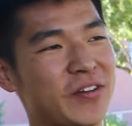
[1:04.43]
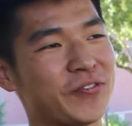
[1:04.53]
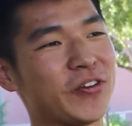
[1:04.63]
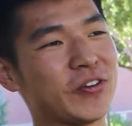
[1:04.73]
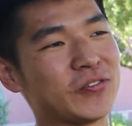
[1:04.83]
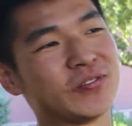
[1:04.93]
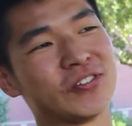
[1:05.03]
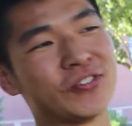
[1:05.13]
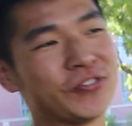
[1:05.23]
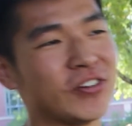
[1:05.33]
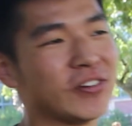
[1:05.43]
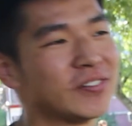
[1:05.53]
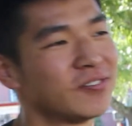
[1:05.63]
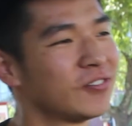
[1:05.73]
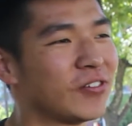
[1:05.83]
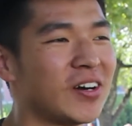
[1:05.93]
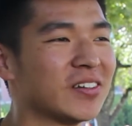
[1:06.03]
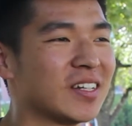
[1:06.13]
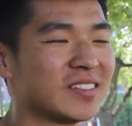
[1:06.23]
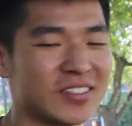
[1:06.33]
I feel feel
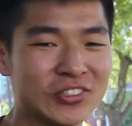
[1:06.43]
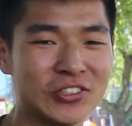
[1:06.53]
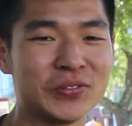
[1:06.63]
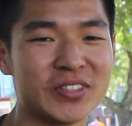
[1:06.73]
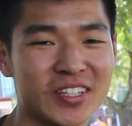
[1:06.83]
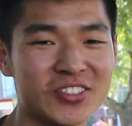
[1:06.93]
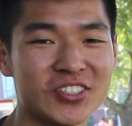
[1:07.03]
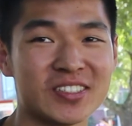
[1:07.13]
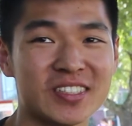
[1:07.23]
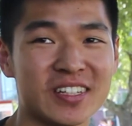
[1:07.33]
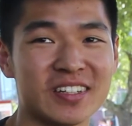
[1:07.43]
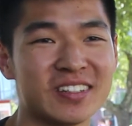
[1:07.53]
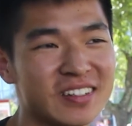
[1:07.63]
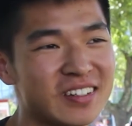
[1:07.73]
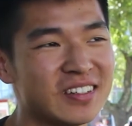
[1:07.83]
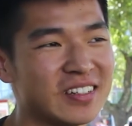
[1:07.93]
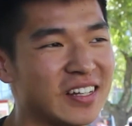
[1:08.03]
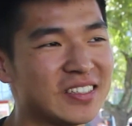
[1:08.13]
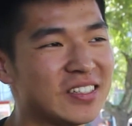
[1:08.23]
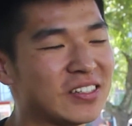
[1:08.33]
wow, that's a super interesting.
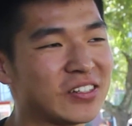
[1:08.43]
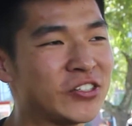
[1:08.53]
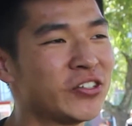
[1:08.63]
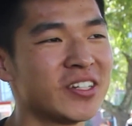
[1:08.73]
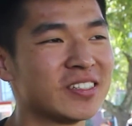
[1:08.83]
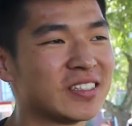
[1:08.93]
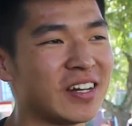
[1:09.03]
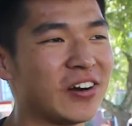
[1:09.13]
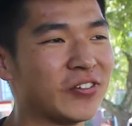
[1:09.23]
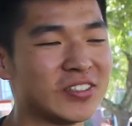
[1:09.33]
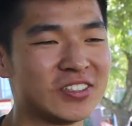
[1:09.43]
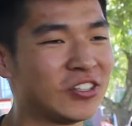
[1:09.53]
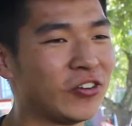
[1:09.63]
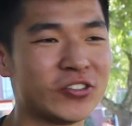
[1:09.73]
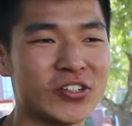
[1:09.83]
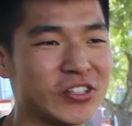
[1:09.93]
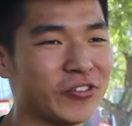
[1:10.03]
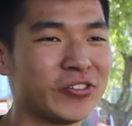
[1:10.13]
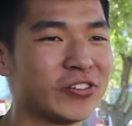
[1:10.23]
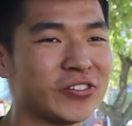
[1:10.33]
That's the cooking style was totally
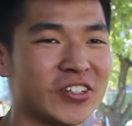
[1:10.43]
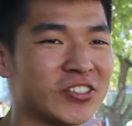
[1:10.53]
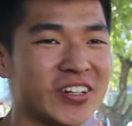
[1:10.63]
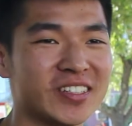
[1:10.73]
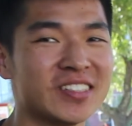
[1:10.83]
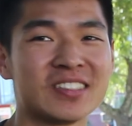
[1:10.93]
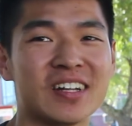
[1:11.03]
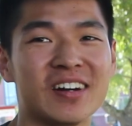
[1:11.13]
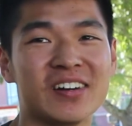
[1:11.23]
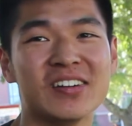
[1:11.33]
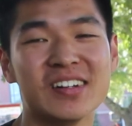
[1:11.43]
different from Chinese style,